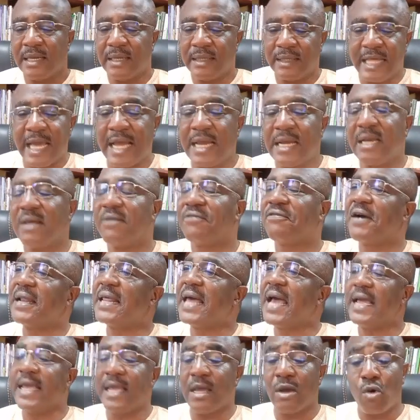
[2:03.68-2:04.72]
Then the
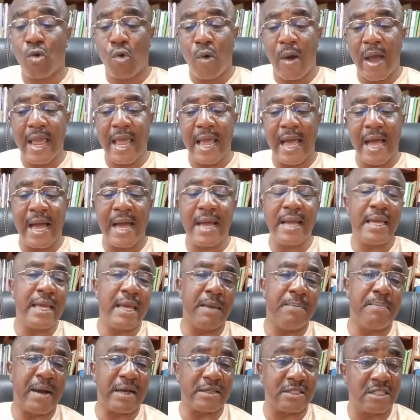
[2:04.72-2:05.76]
father inquired
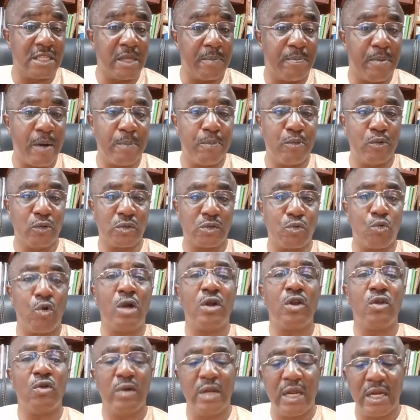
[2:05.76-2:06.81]
about the purpose.
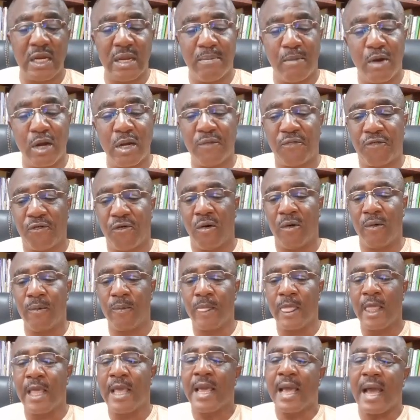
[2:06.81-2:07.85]
What do you need the money for?
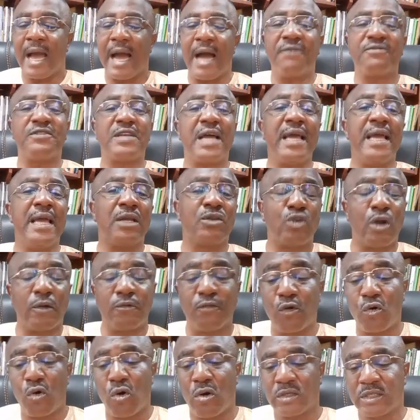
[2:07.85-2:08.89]
After a
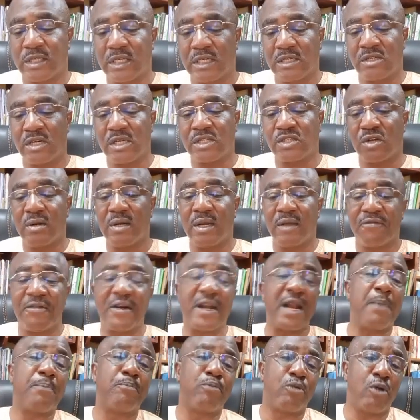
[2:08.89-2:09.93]
thoughtful consideration, the
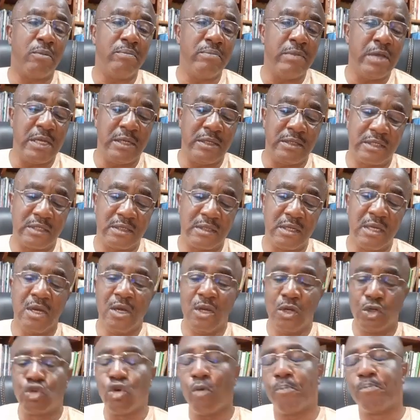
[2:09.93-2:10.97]
father promised
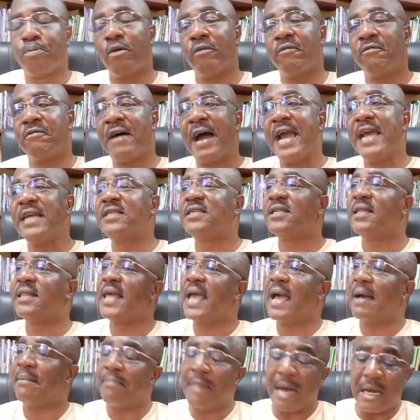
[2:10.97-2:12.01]
to provide
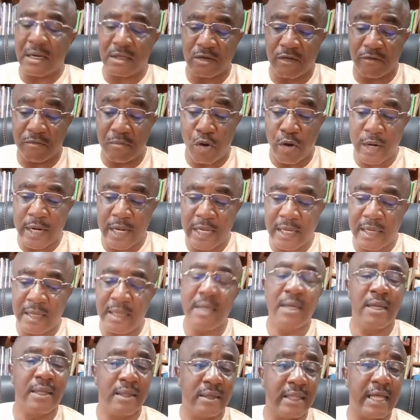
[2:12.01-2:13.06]
the amount of money
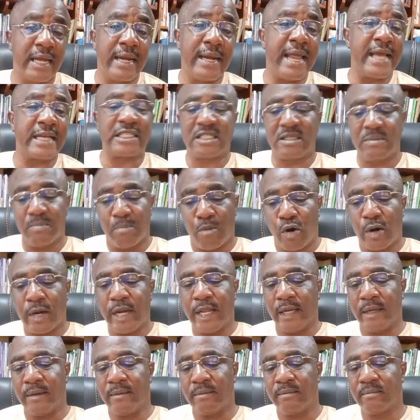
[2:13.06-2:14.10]
the next
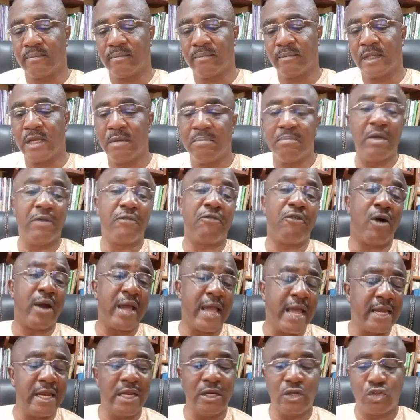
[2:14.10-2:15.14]
morning before
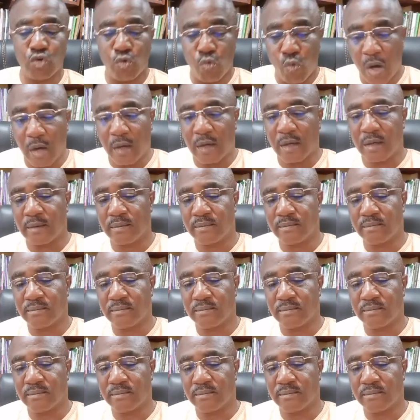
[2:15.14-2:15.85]
heading to work.